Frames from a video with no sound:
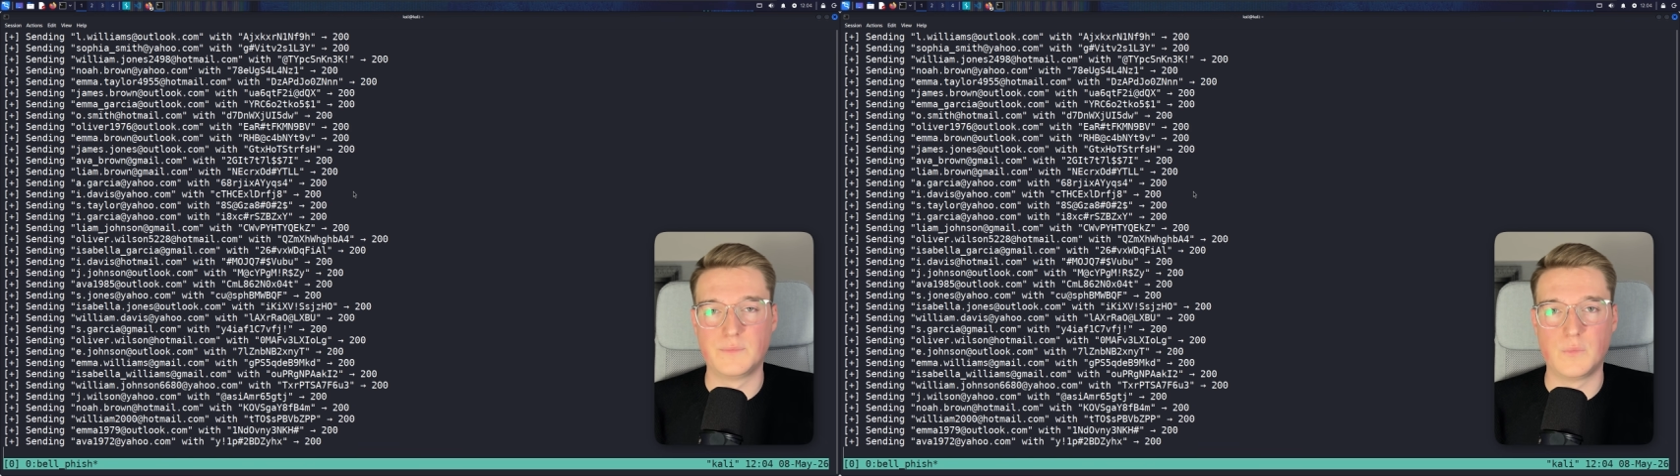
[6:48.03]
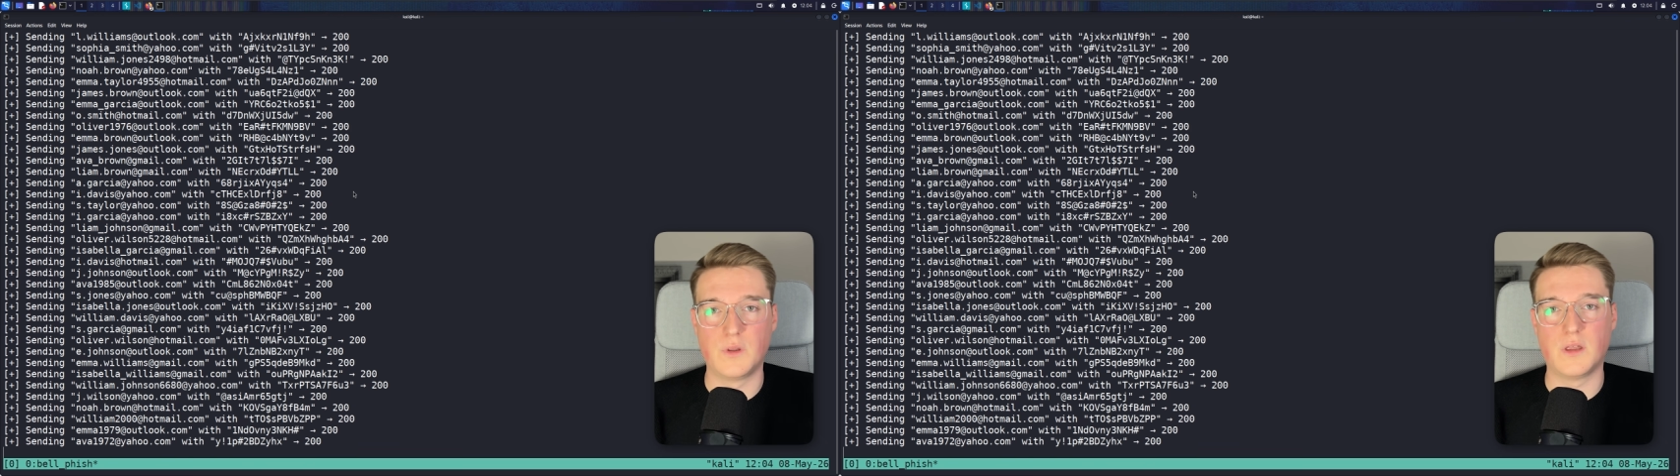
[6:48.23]

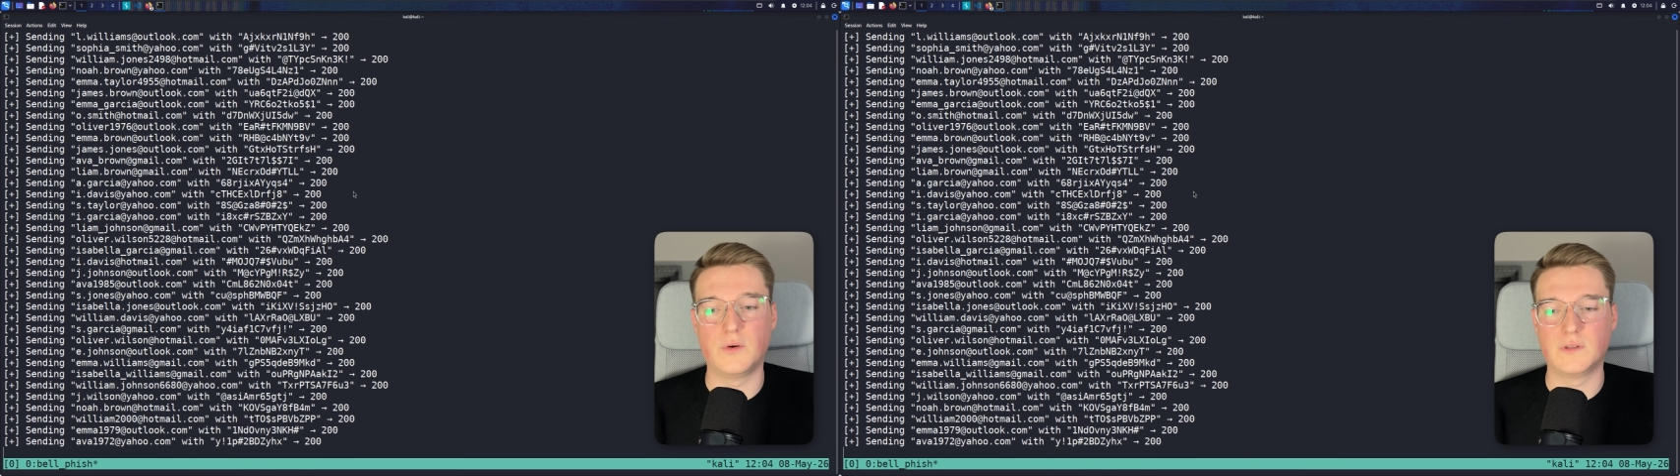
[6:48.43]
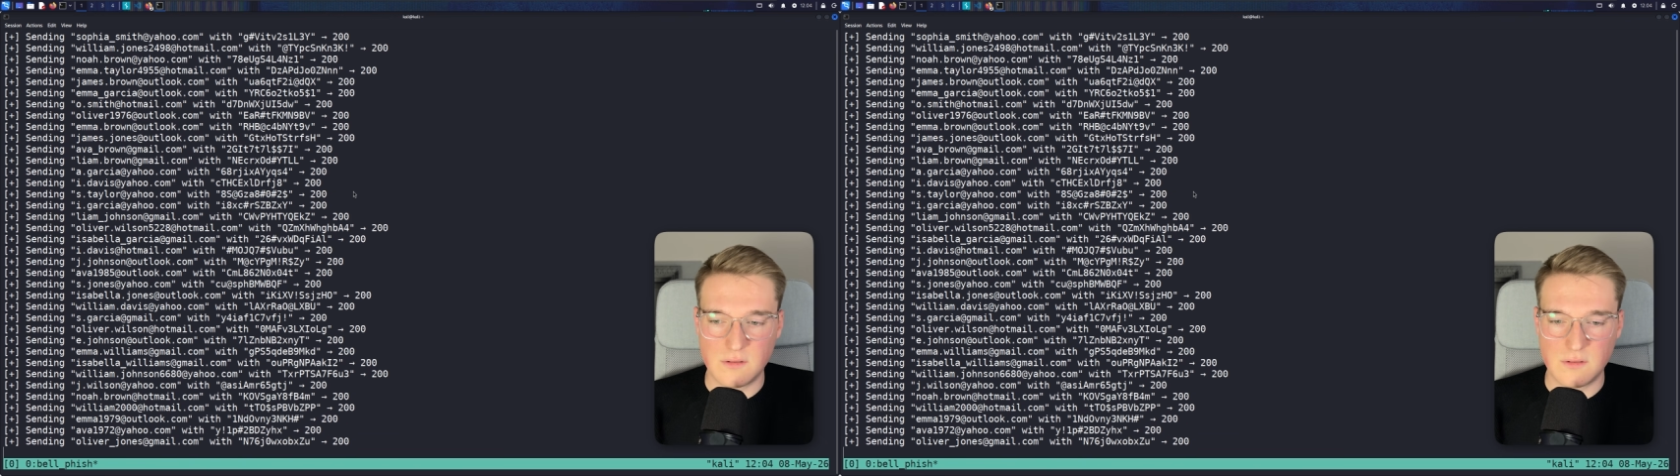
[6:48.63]

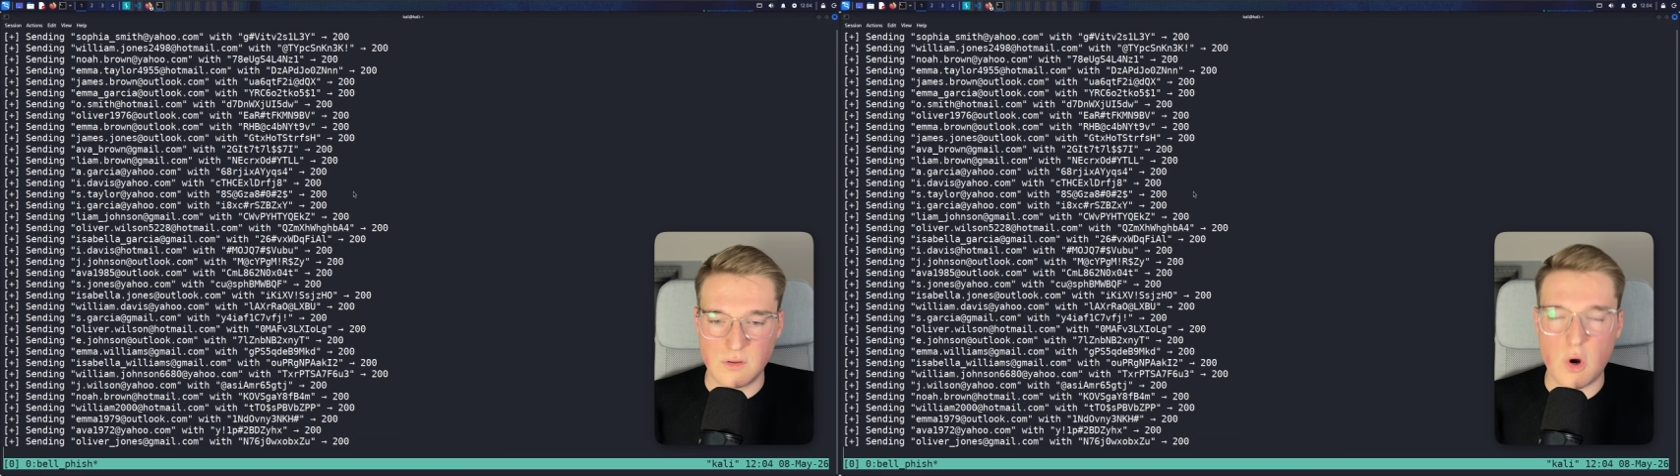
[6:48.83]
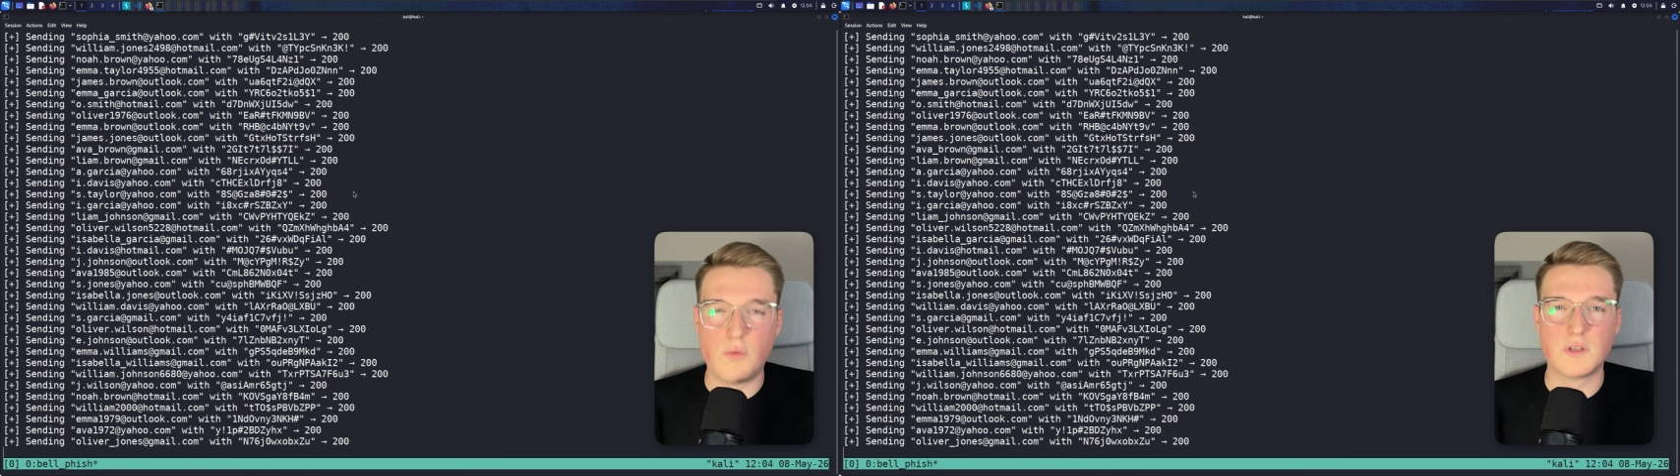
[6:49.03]
without
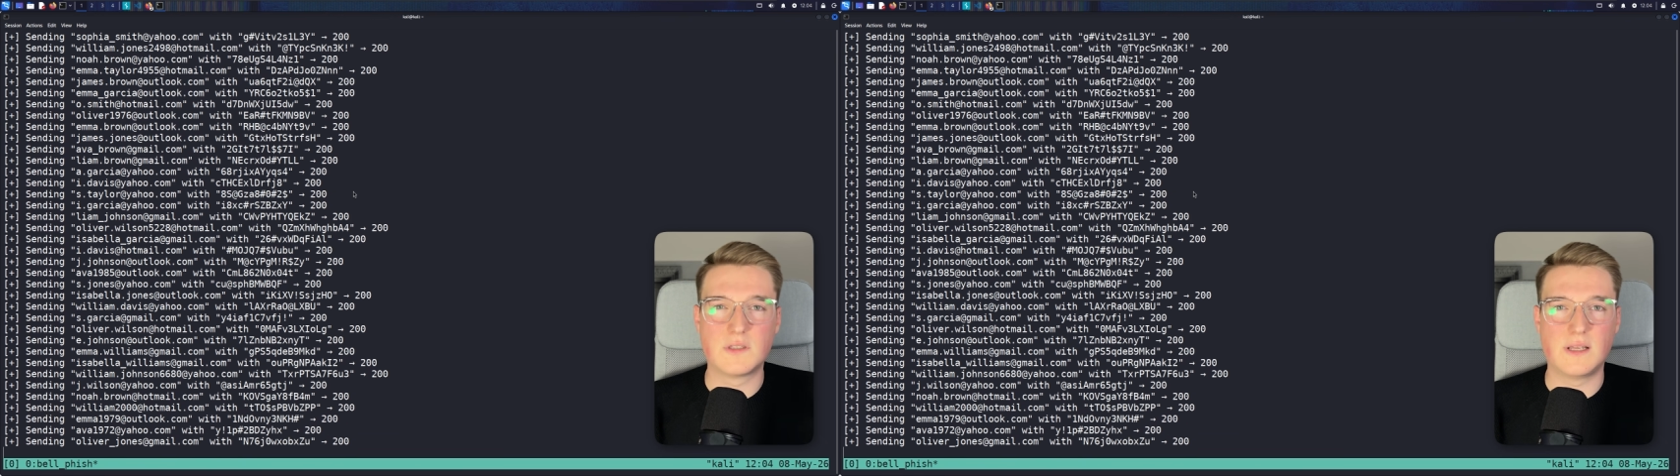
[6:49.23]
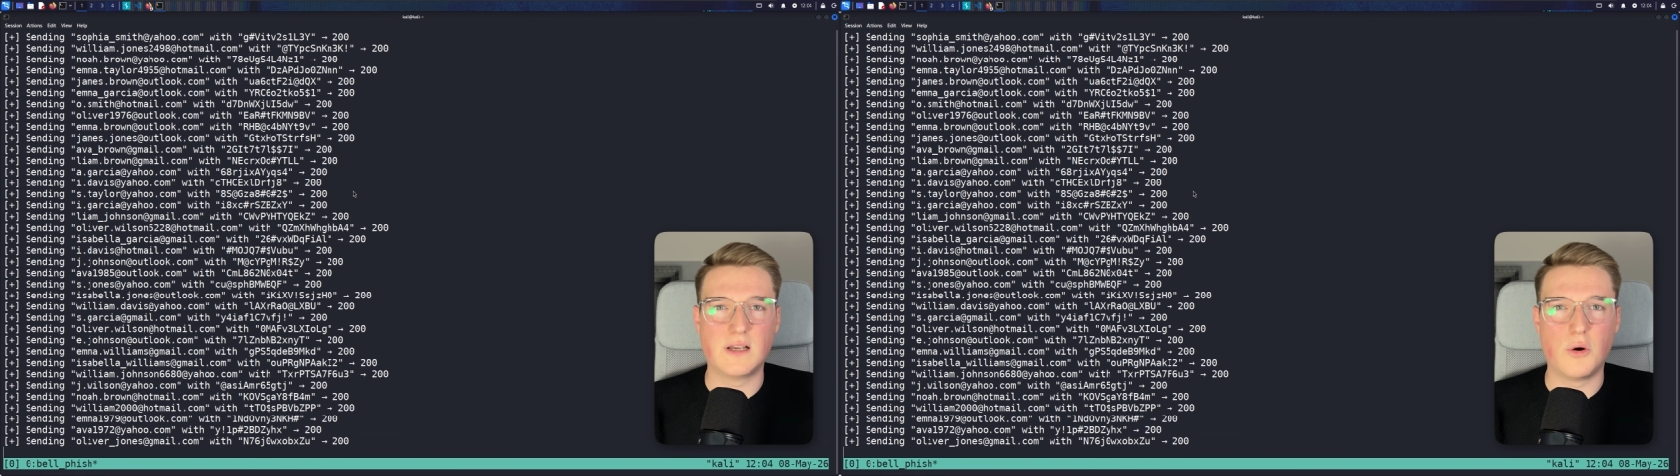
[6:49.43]

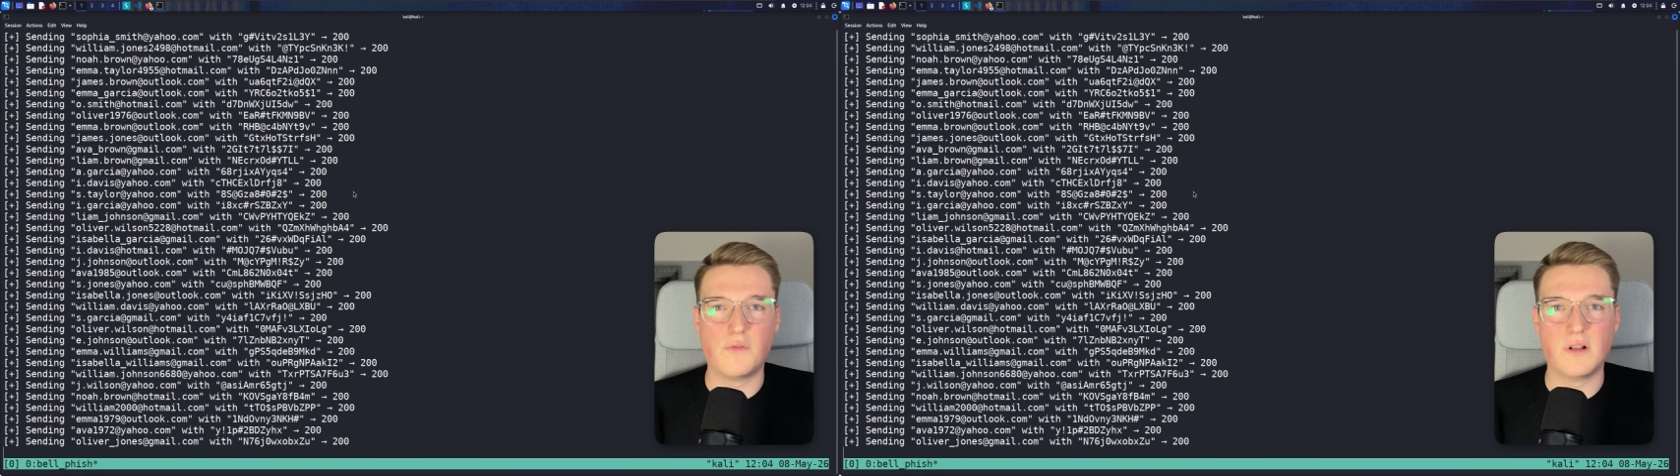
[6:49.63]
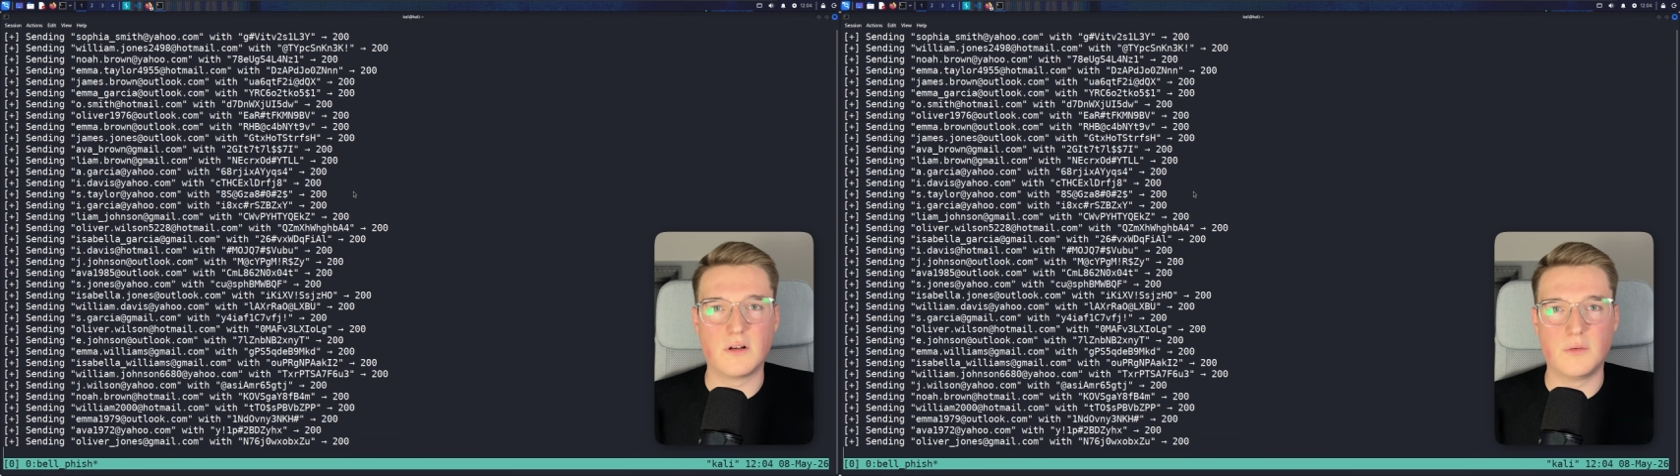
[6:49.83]
overstaying our
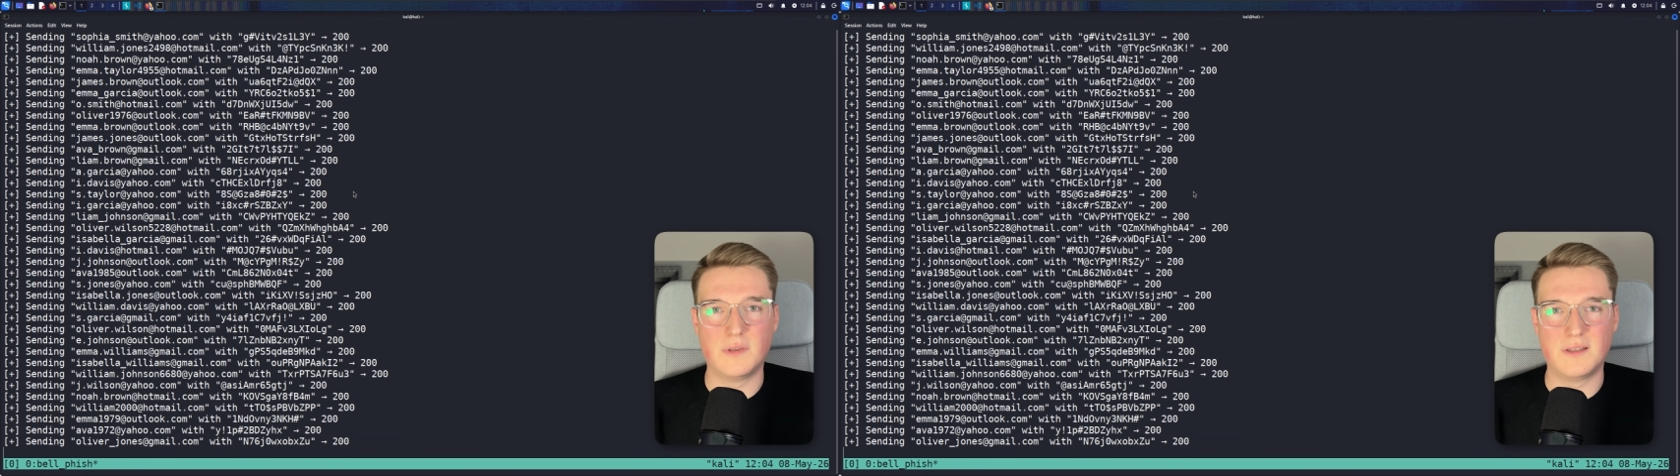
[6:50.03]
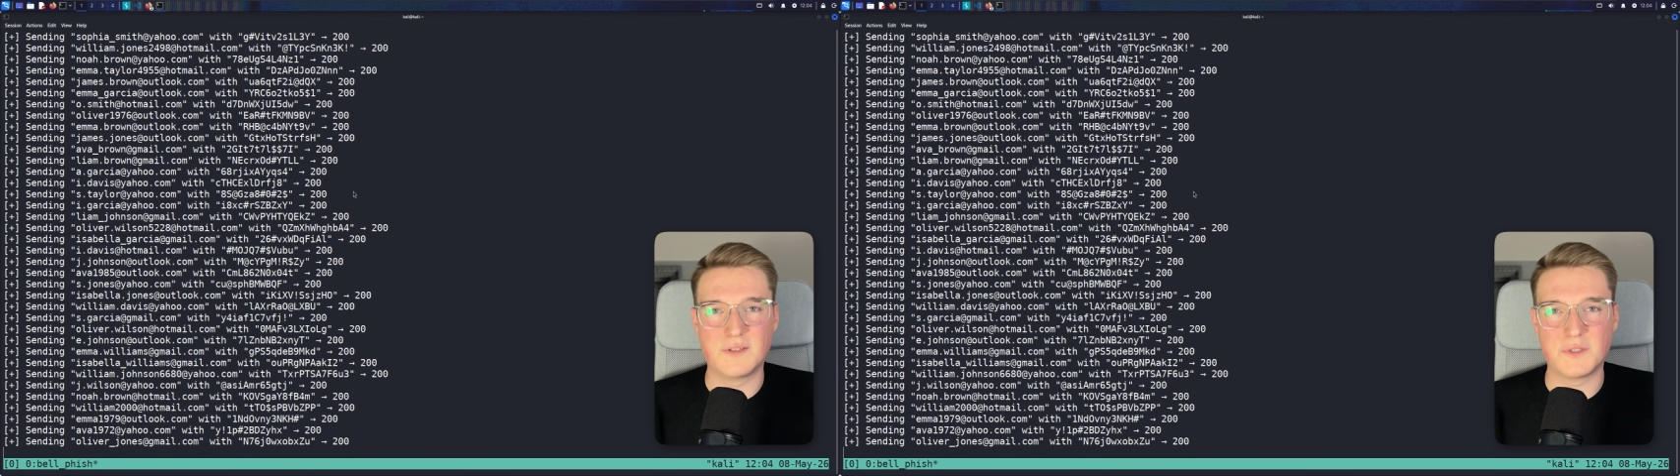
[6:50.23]
welcome in
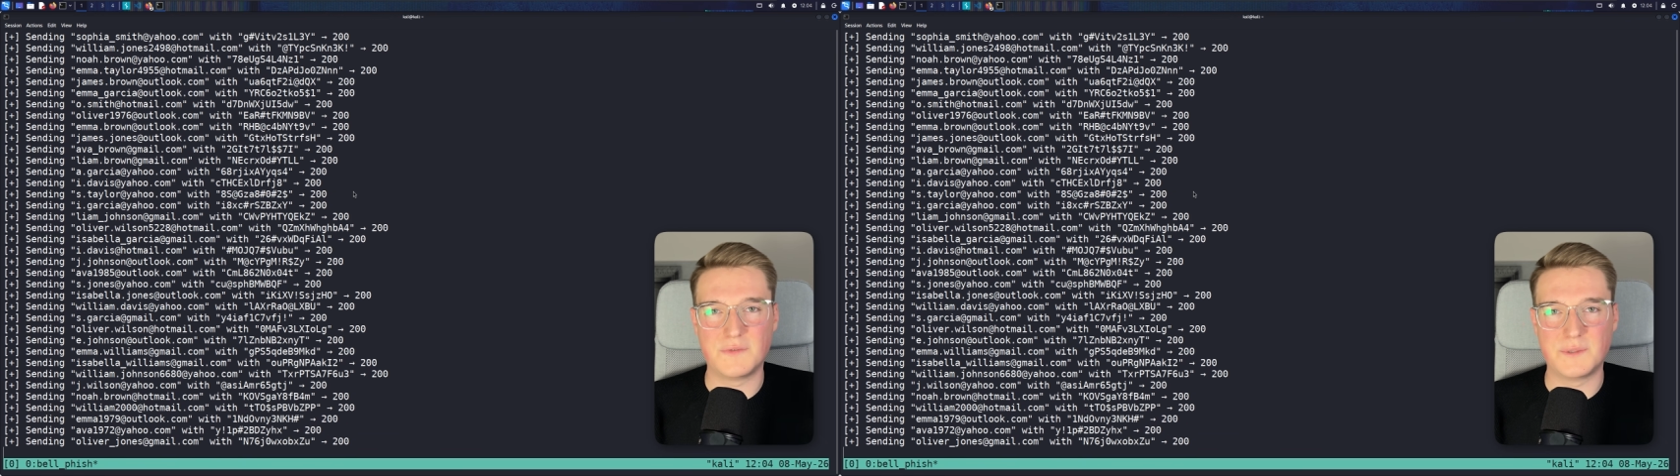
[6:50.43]
their server.